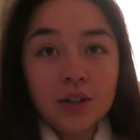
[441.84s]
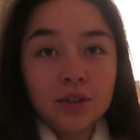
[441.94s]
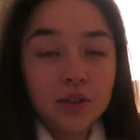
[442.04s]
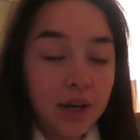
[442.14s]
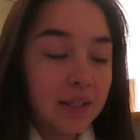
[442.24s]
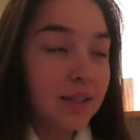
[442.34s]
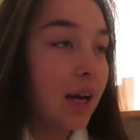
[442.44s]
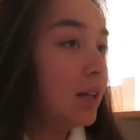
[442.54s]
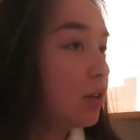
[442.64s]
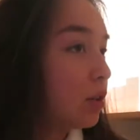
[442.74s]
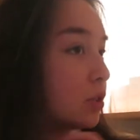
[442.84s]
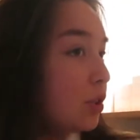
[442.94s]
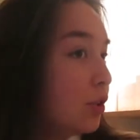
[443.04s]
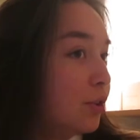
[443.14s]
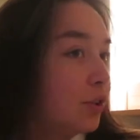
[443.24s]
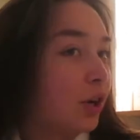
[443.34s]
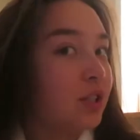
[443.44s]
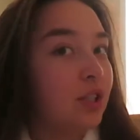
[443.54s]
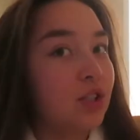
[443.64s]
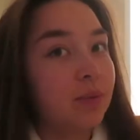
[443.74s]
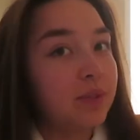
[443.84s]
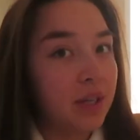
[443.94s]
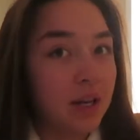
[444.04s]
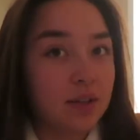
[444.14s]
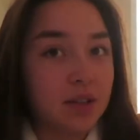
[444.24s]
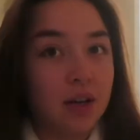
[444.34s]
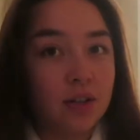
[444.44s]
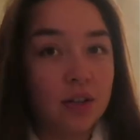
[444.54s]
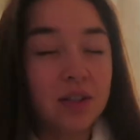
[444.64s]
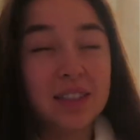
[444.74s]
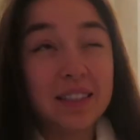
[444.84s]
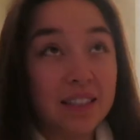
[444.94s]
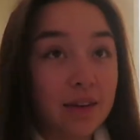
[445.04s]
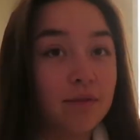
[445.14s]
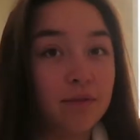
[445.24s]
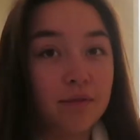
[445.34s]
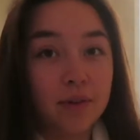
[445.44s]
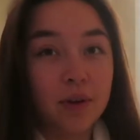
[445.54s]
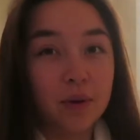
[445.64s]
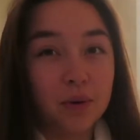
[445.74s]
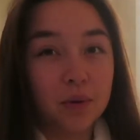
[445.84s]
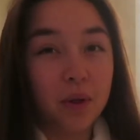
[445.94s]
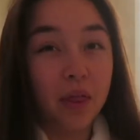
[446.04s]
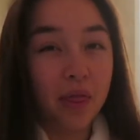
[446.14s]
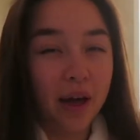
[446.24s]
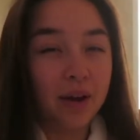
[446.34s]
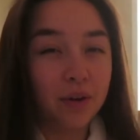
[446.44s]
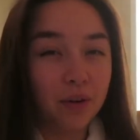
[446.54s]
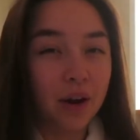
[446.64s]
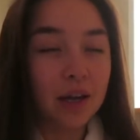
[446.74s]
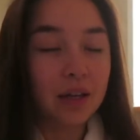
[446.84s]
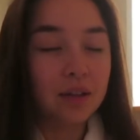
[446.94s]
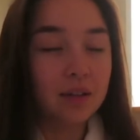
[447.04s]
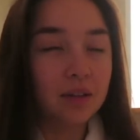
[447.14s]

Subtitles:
So I decided not to go to the gym today because I just didn't feel that great.